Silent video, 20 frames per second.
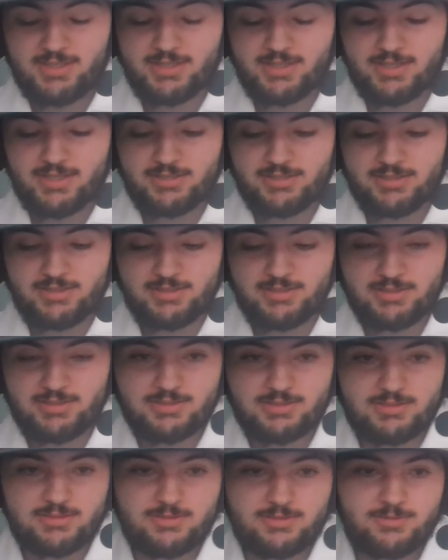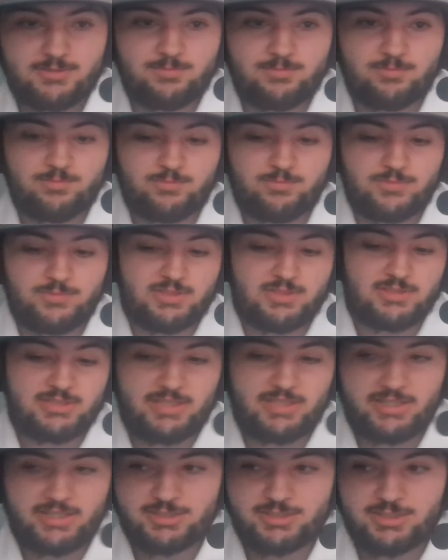Got another real
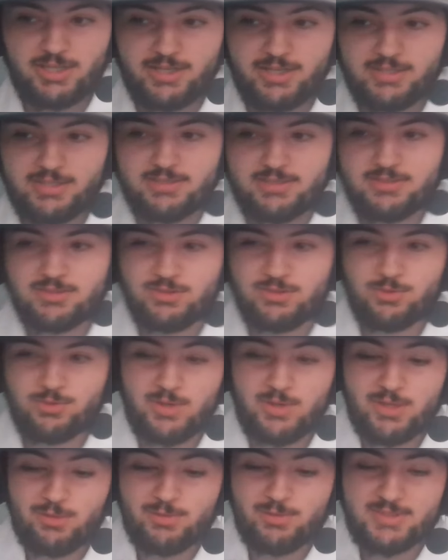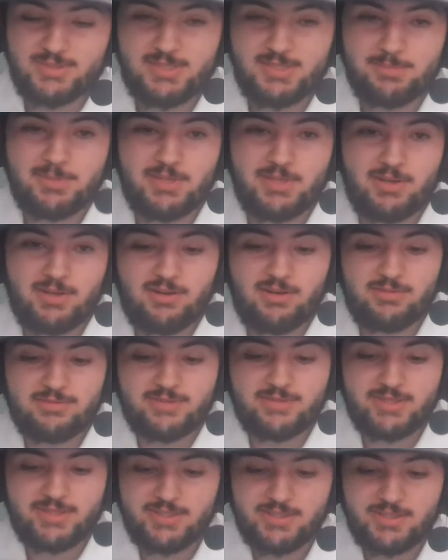nice shiny, 23 CP
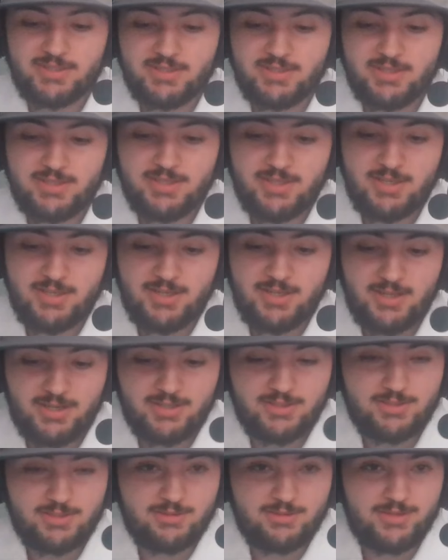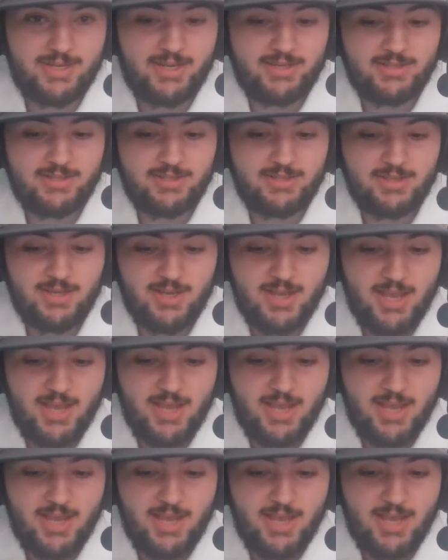off the Hundo, and